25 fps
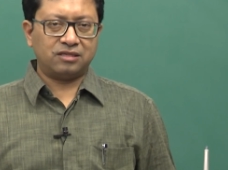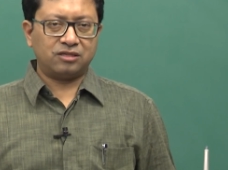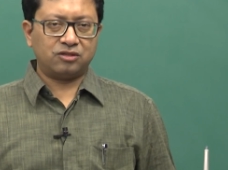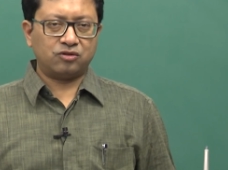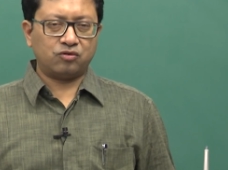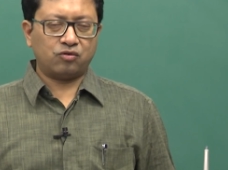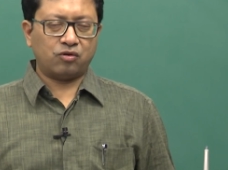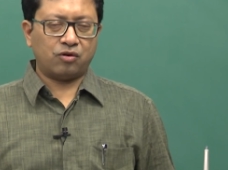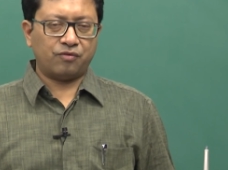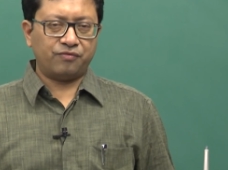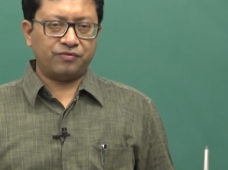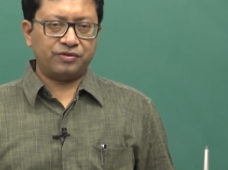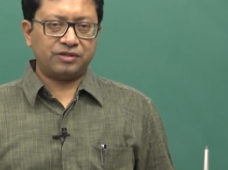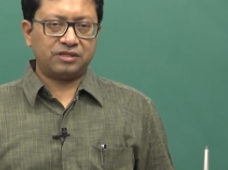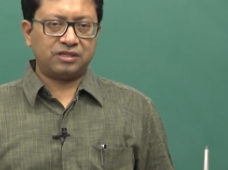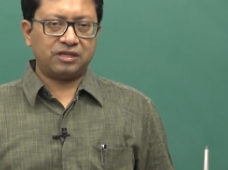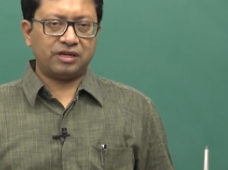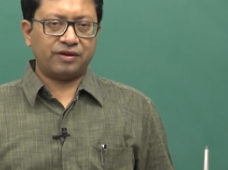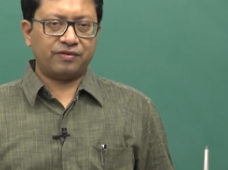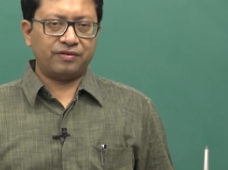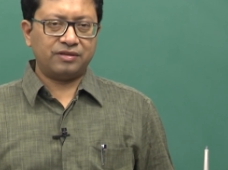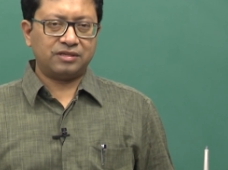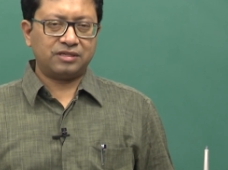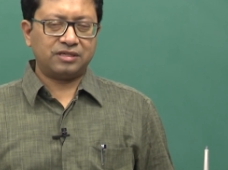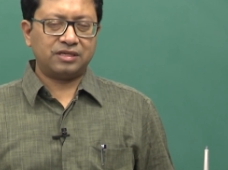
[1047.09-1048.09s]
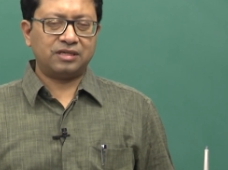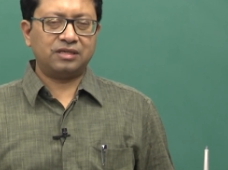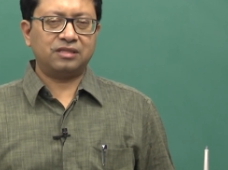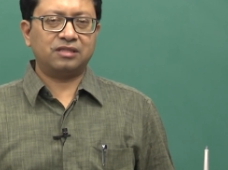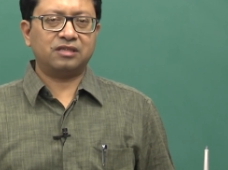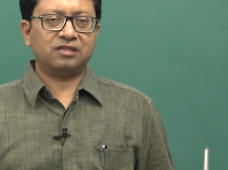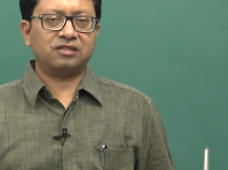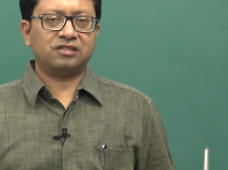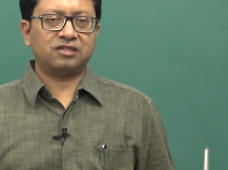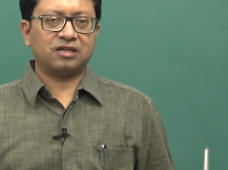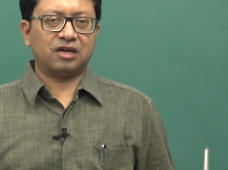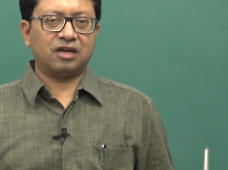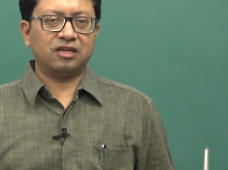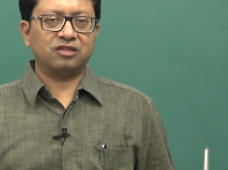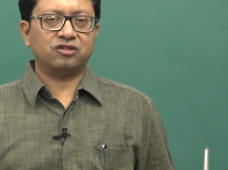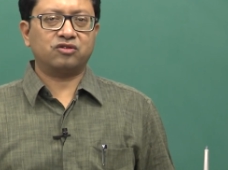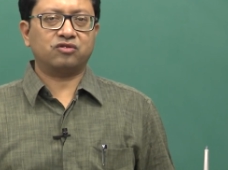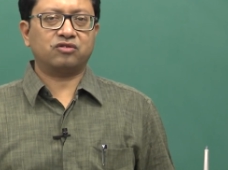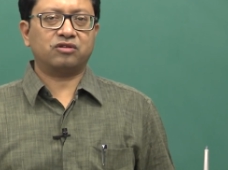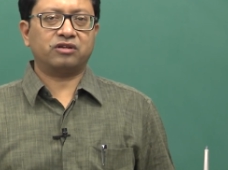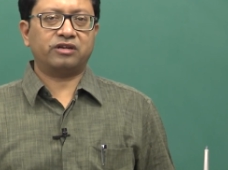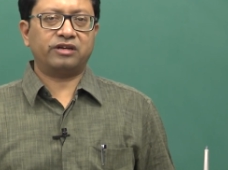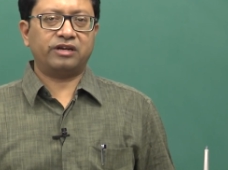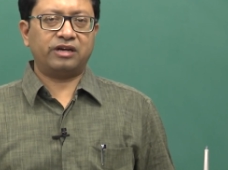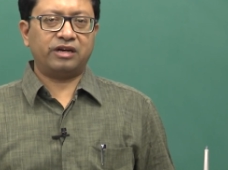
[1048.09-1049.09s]
So, obviously, I will see the chance
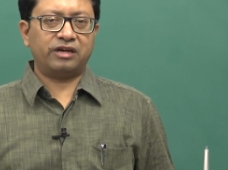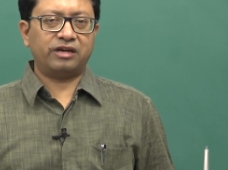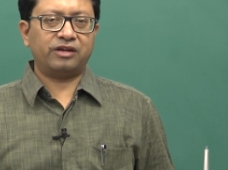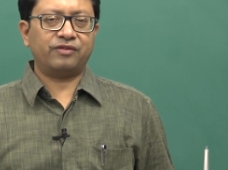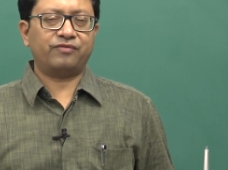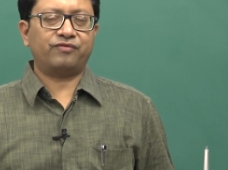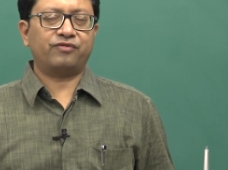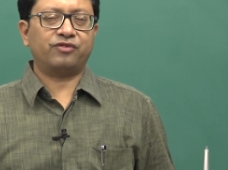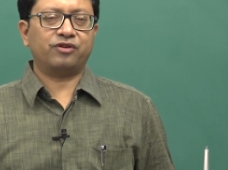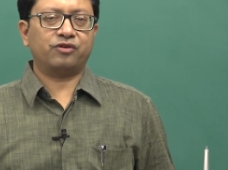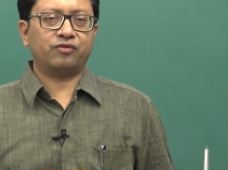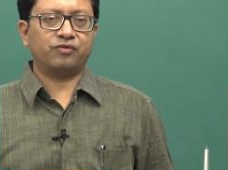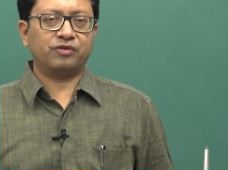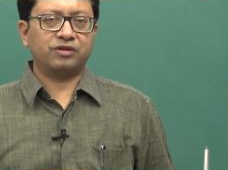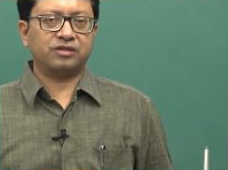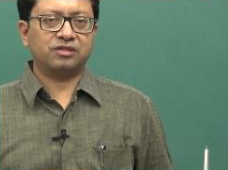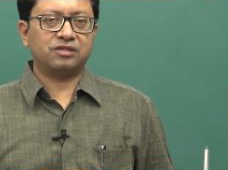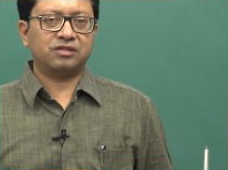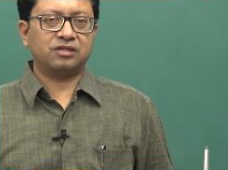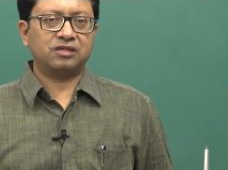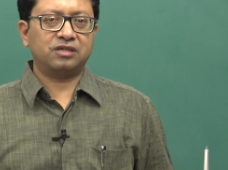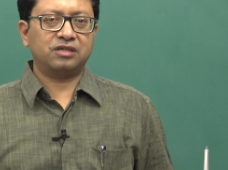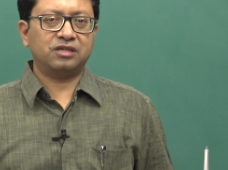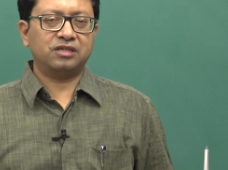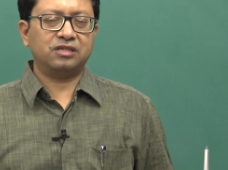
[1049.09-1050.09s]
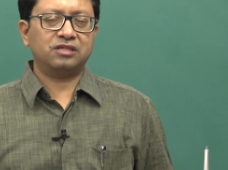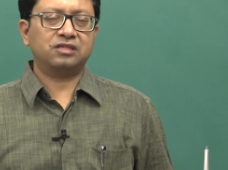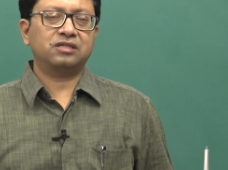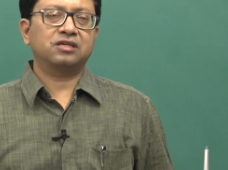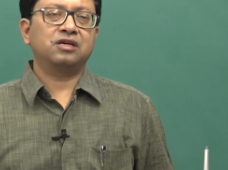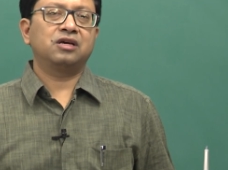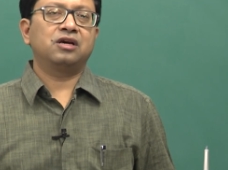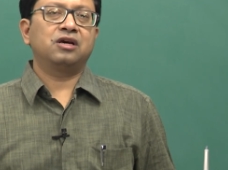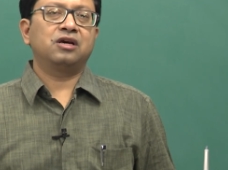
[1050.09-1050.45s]
of the relative frequency is